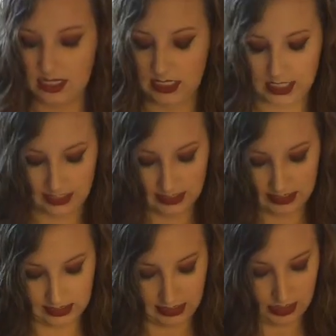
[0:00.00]
Let's
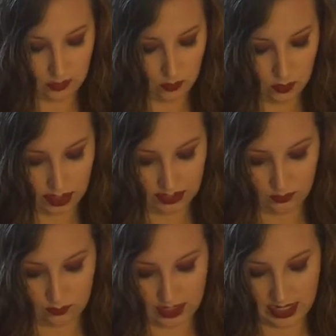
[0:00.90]
see what
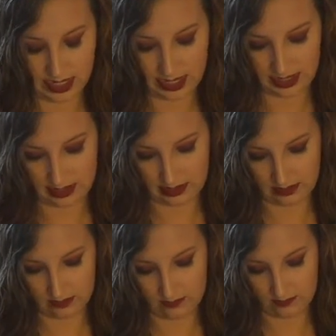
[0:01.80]
we
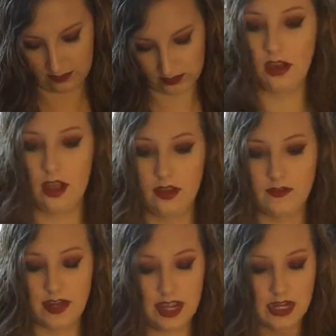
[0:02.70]
have. All
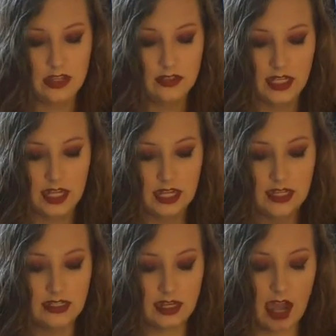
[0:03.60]
right, and it looks like it
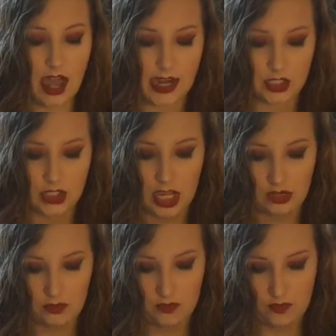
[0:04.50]
is an
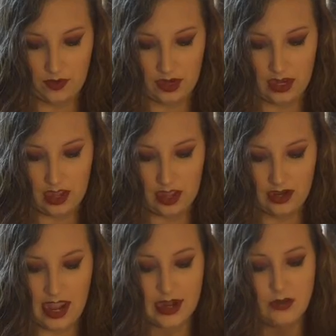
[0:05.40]
eyeshadow
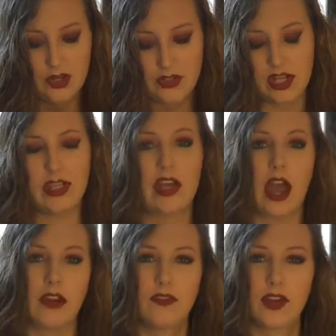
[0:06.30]
crayon. I don't use a
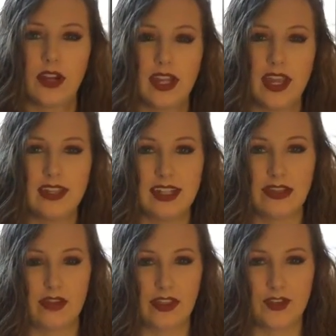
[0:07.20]
lot of crayons.
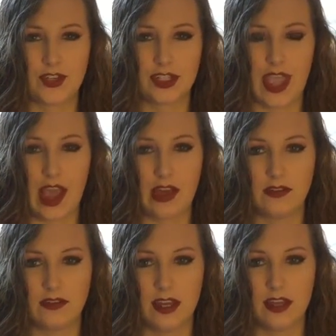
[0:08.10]
I'd rather just
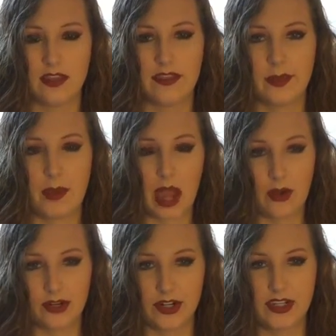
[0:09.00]
have the
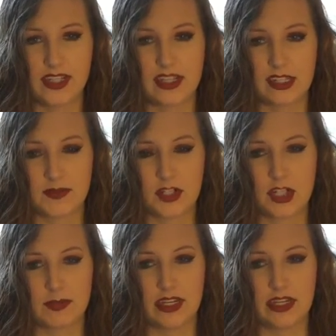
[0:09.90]
powders. They seem to
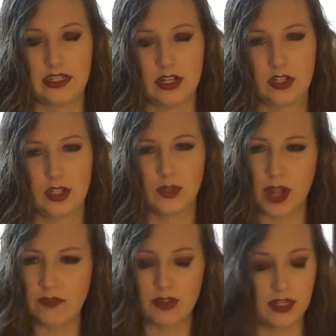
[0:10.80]
just be easier to
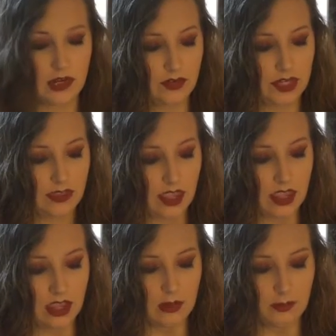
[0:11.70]
travel and
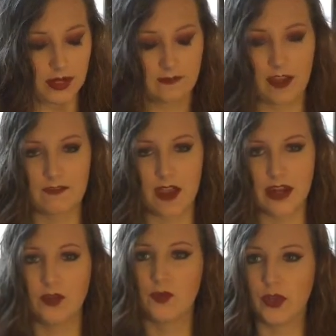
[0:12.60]
everything. But if I
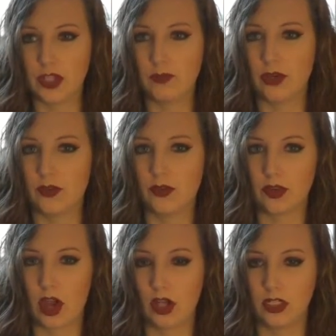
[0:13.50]
find a really beautiful
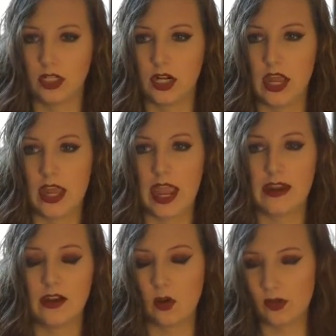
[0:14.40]
color
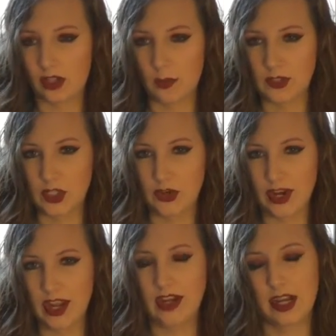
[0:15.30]
and it only comes in a
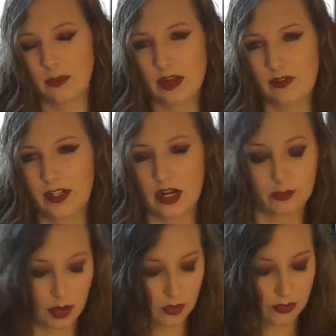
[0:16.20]
crayon, I'm definitely not
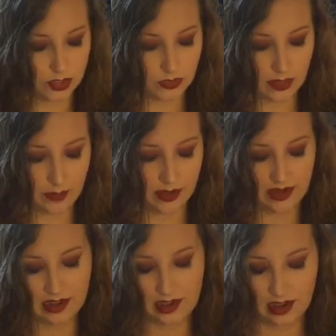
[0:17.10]
opposed to it.
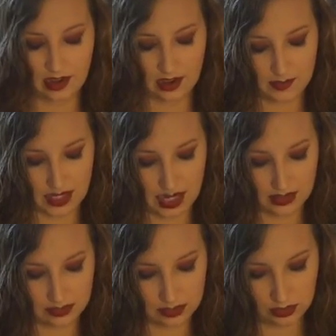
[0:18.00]
But
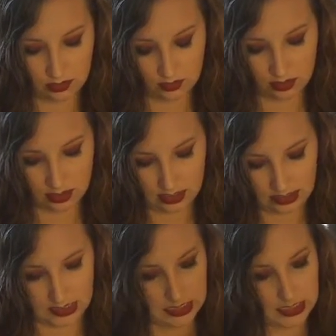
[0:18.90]
yeah, so
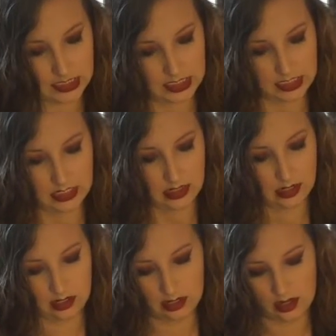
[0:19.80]
let's
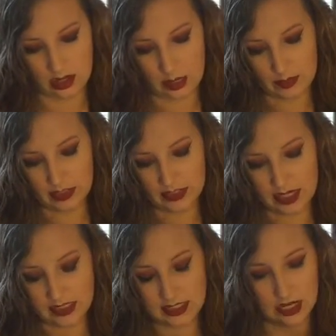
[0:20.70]
see. It looks
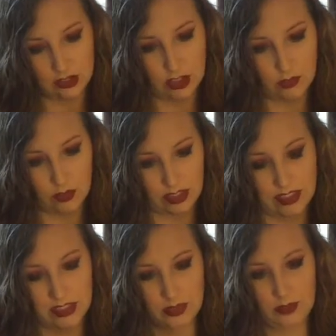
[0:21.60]
like it's actually a
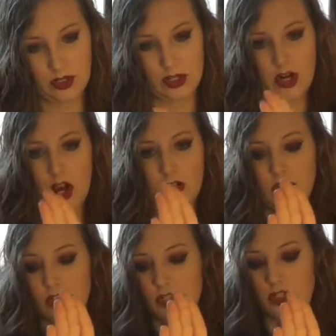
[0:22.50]
really similar
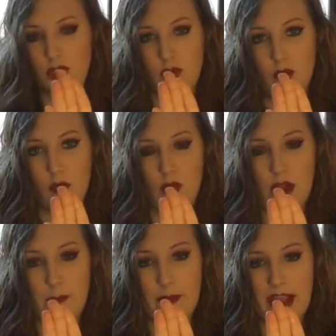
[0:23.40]
color to
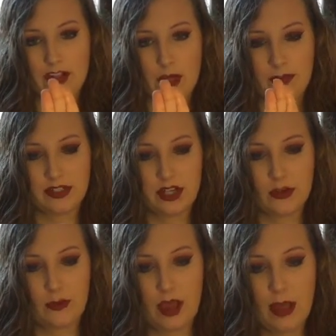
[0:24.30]
matching
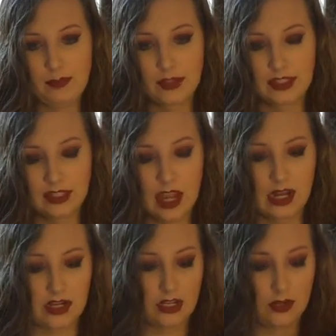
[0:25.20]
Prosecco Pop, so that's
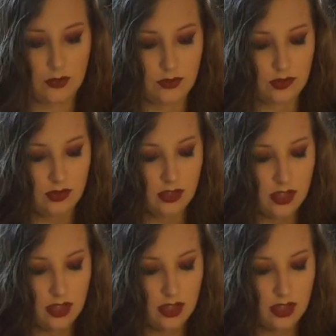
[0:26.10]
kind of cool.